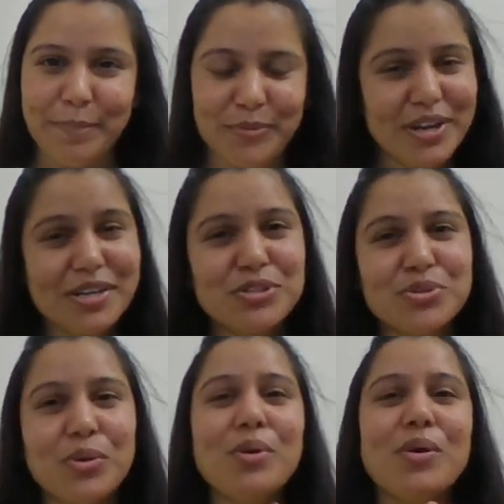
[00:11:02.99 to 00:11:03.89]
right?
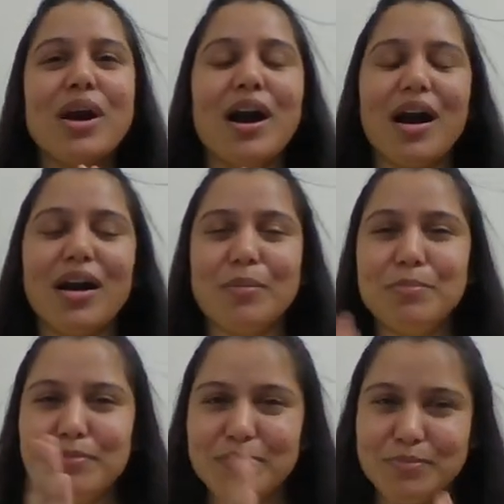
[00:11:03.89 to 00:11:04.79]
So
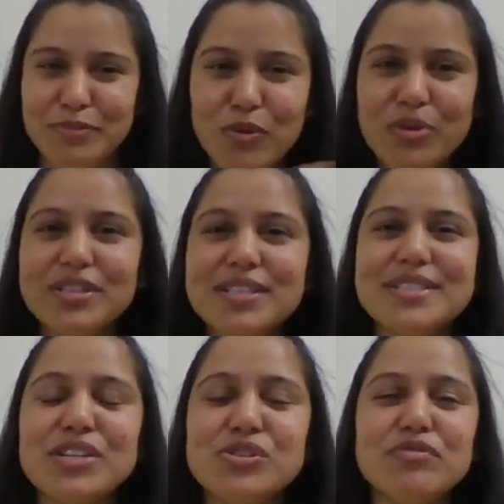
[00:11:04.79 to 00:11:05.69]
before this
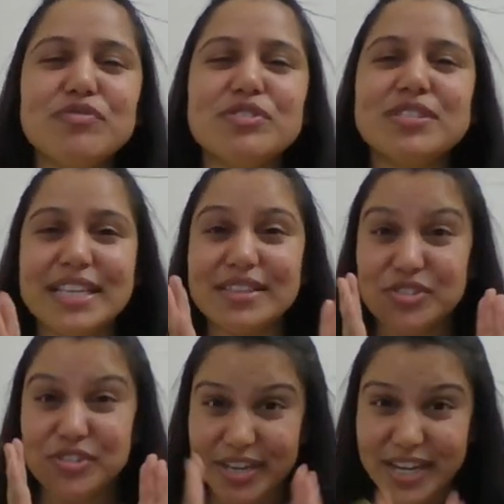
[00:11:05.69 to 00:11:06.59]
section, we were seeing the
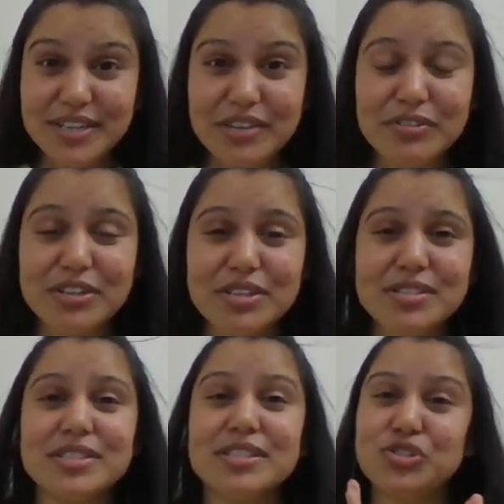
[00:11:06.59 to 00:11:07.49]
direct
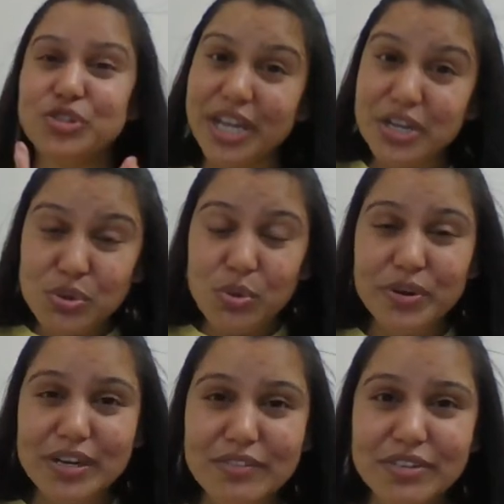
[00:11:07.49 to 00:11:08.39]
evidence, the direct
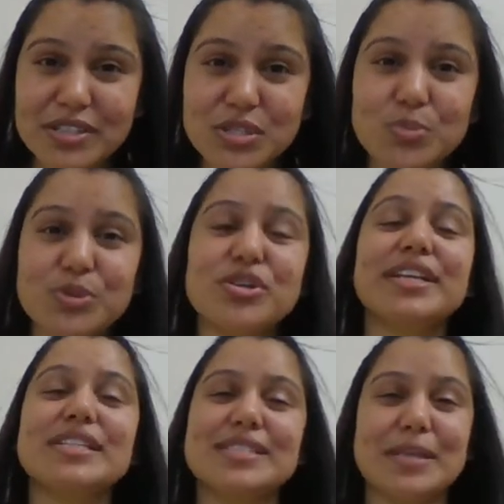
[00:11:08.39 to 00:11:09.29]
oral evidence, which are
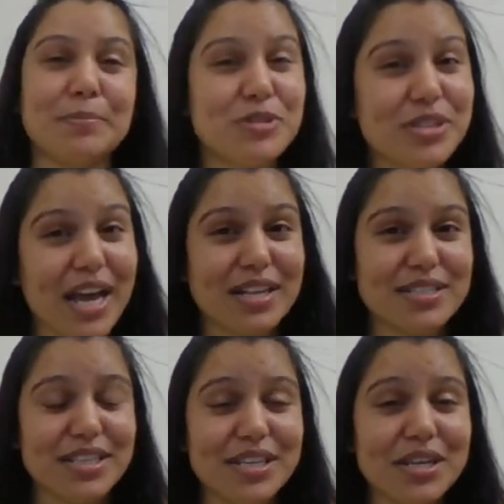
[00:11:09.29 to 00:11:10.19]
accepted as
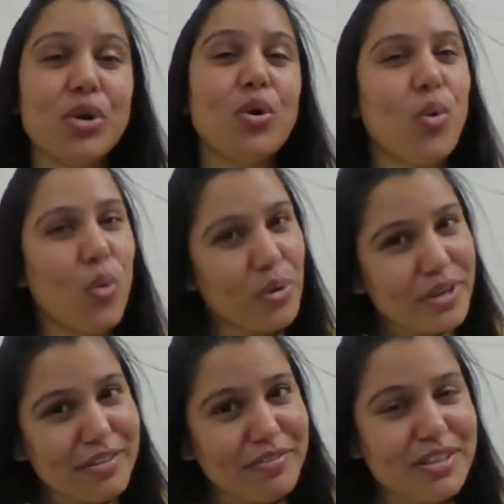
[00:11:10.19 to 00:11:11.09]
the
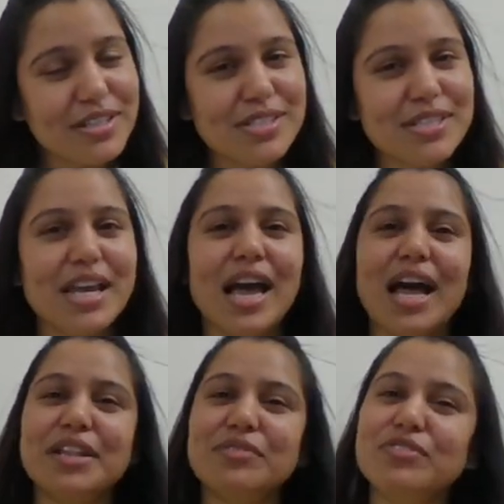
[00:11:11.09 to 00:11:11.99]
oral evidence,
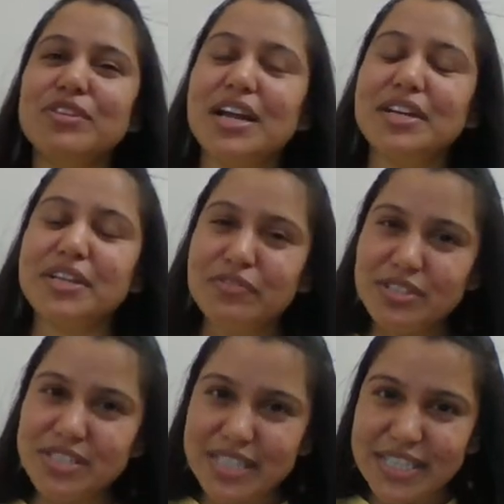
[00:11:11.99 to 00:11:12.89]
and we had even
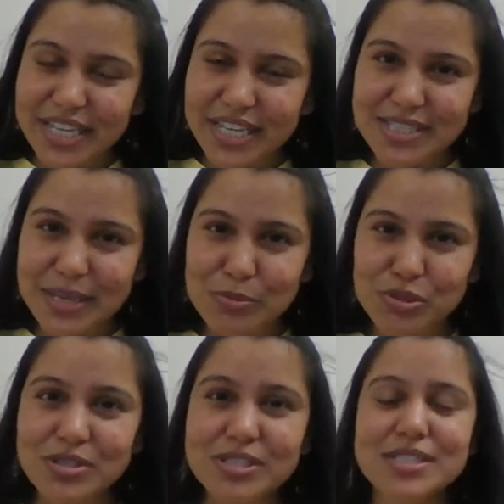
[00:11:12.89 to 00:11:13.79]
seen the
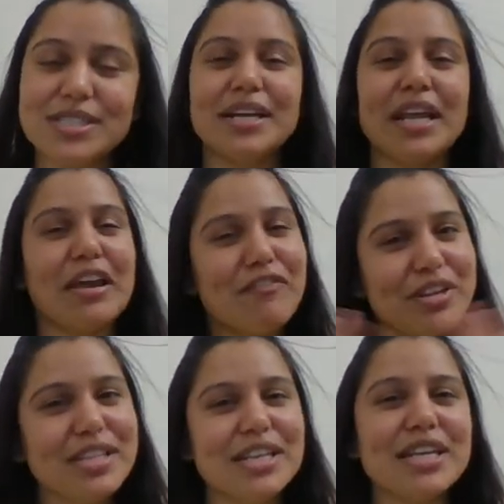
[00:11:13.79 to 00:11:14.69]
exceptions that
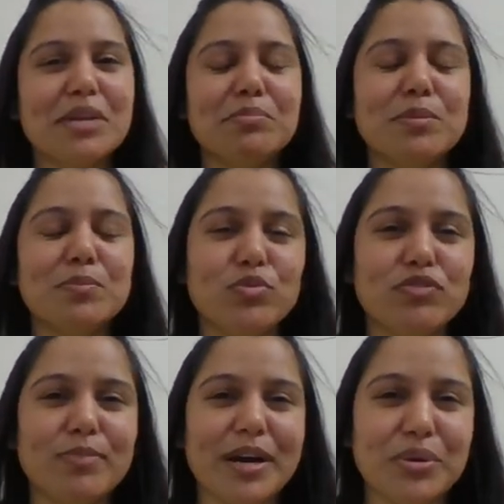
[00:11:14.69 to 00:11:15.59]
everything can be
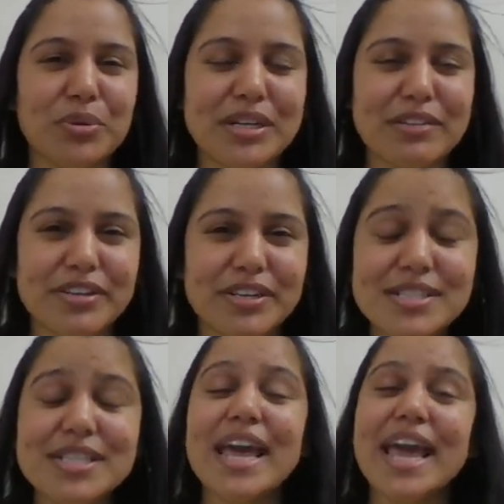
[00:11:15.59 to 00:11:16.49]
proved by oral
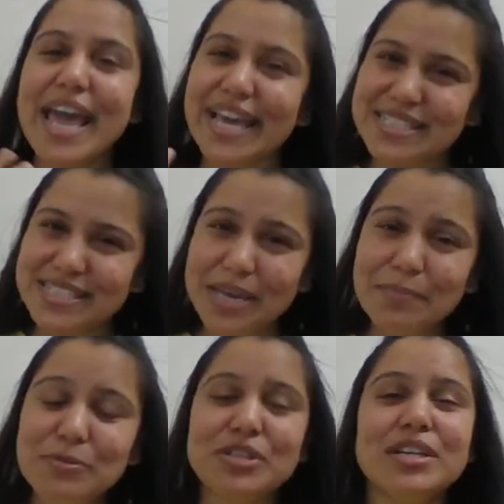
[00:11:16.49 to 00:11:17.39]
evidence
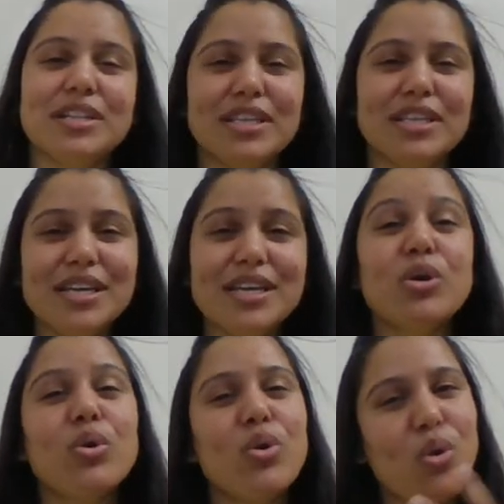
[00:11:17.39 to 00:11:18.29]
except the
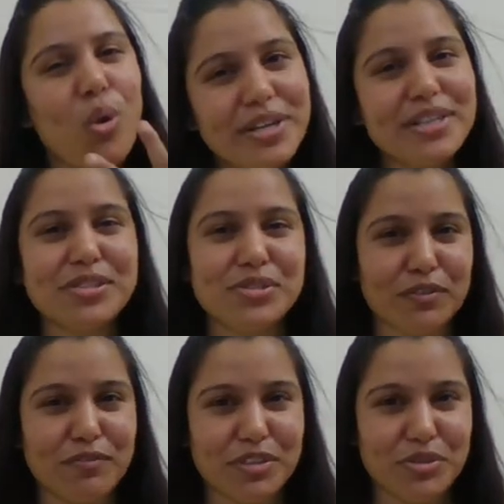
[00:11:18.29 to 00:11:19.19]
contents
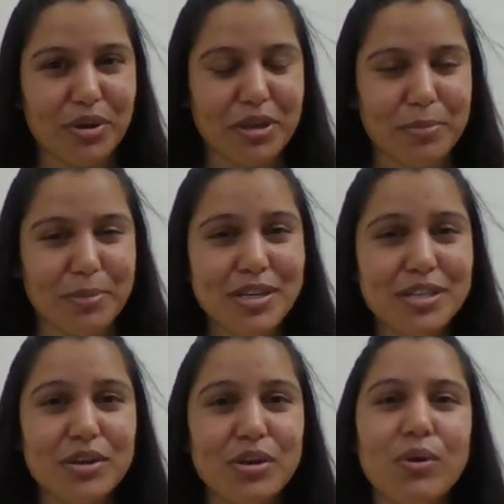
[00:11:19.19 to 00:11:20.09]
of the document,
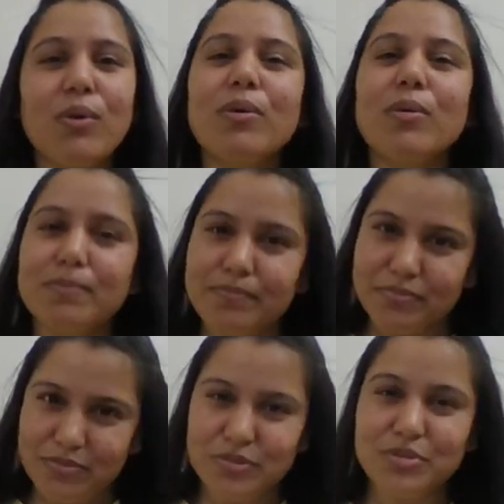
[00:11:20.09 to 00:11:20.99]

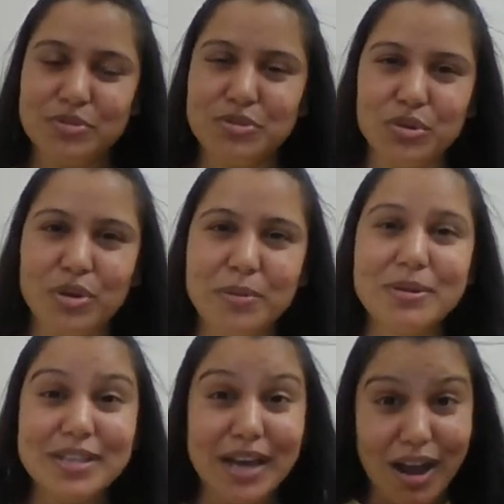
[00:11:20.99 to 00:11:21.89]
the
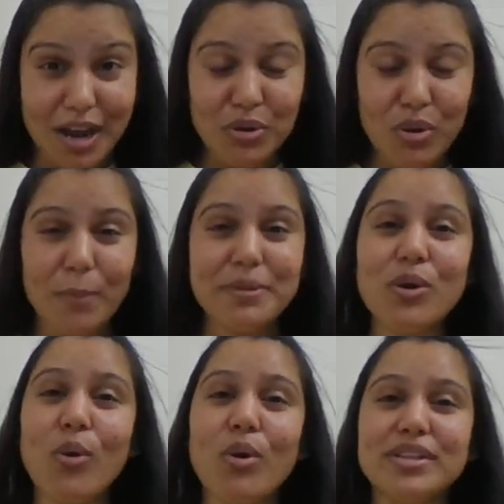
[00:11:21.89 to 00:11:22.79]
document, the hard copy,
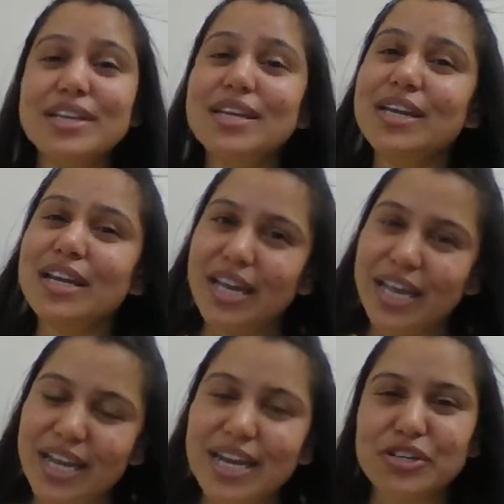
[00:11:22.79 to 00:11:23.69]
or the
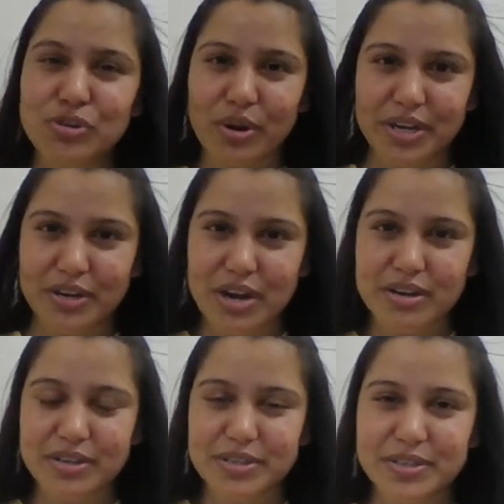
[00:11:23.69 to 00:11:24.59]
electronic
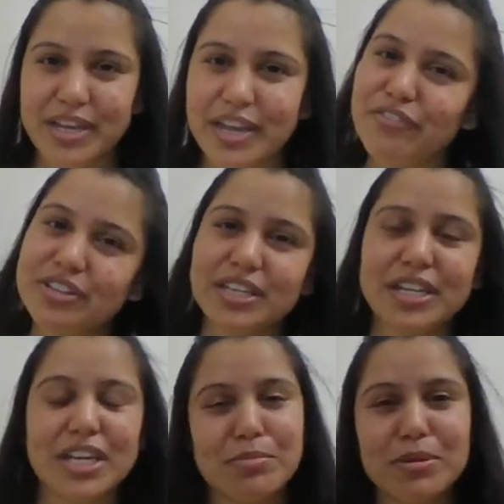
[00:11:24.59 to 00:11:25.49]
record. Everything
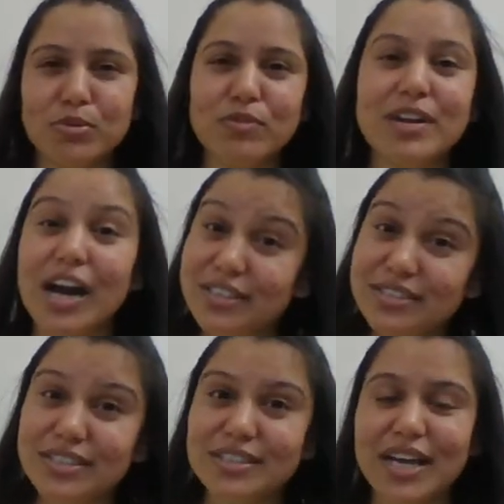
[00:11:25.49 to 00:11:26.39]
can be proved other
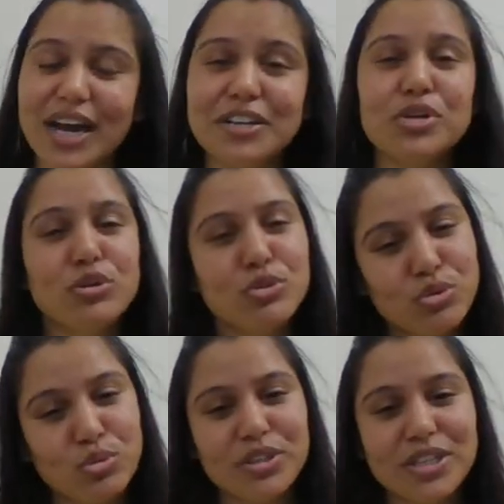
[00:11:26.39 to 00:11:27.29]
than that
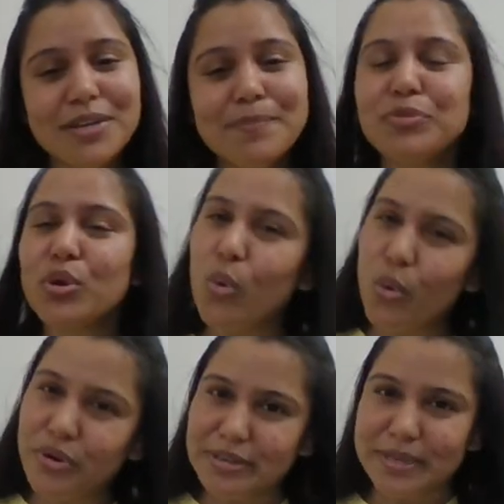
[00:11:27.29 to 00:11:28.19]
through the
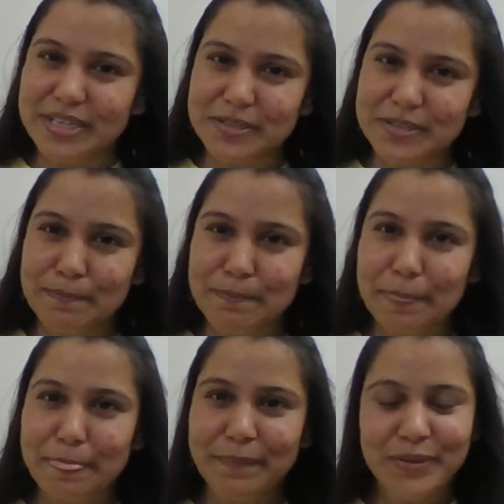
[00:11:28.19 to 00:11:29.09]
oral medium,
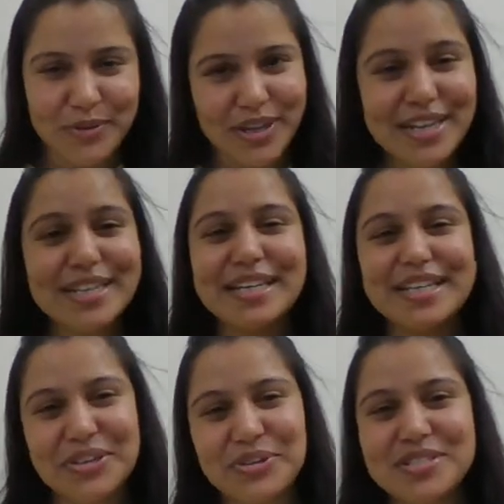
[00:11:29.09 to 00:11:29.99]
right? And
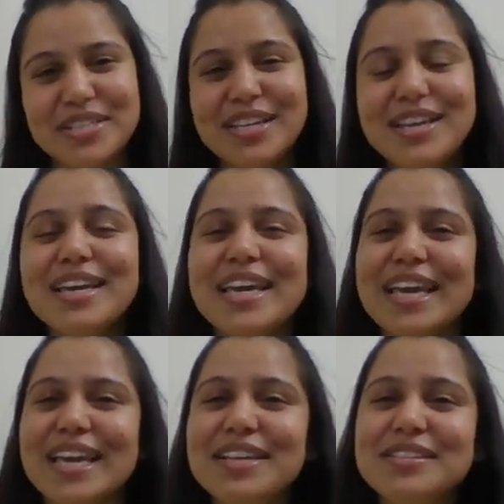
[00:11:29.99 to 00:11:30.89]
hearsay
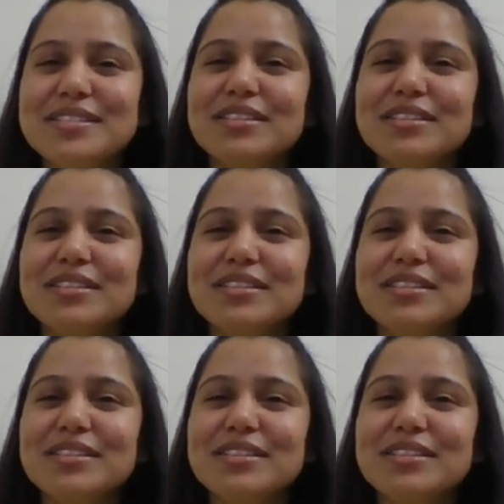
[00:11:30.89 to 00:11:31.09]
is